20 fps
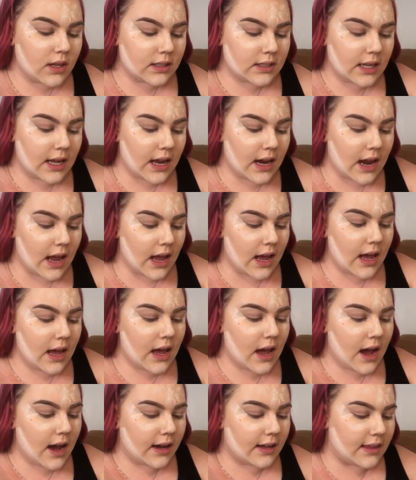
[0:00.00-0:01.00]

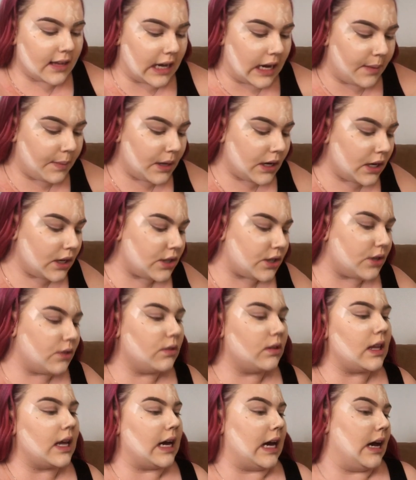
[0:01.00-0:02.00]
Today I think I'm gonna
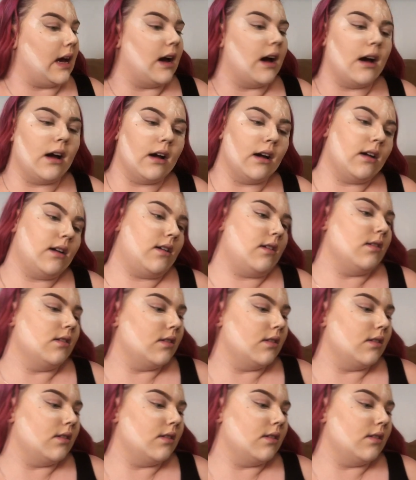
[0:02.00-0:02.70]
do like a